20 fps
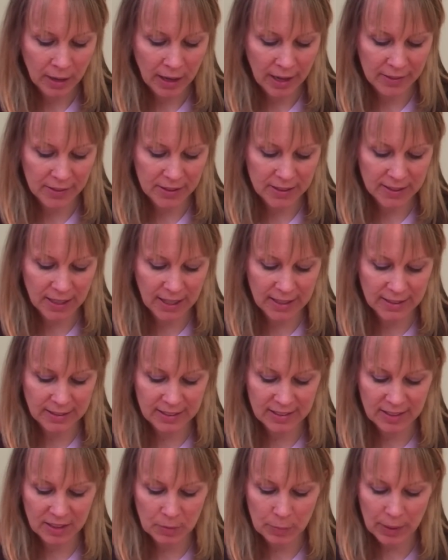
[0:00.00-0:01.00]
and this
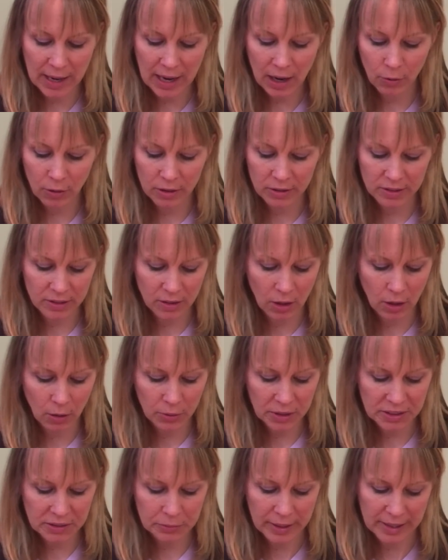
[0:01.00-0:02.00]
unseen power is
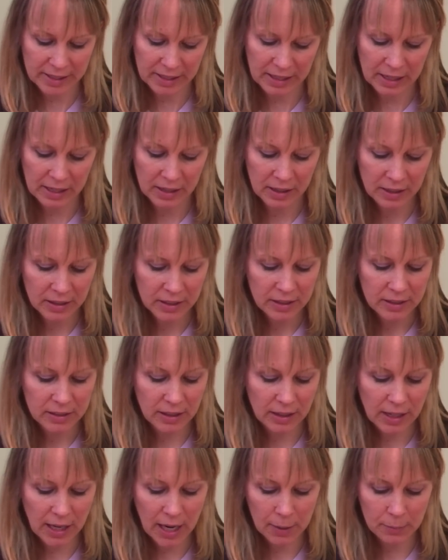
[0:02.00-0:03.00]
always ready
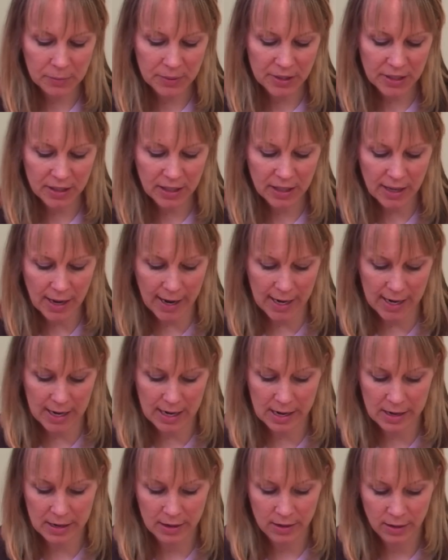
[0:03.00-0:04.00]
to come to the
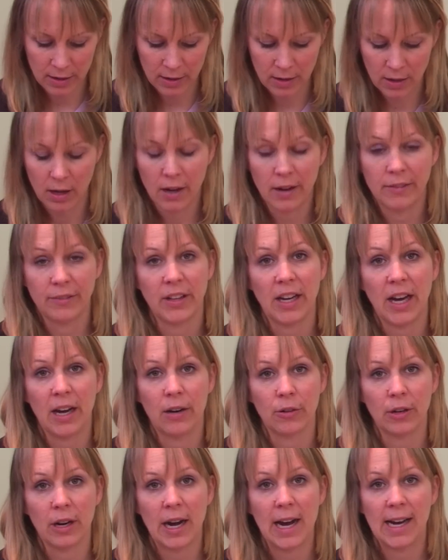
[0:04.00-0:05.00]
aid of the
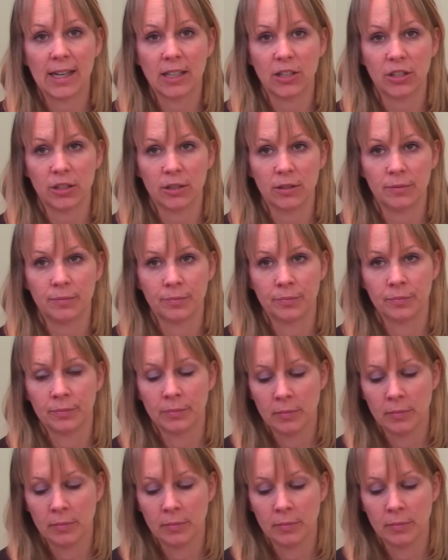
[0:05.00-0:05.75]
outer action.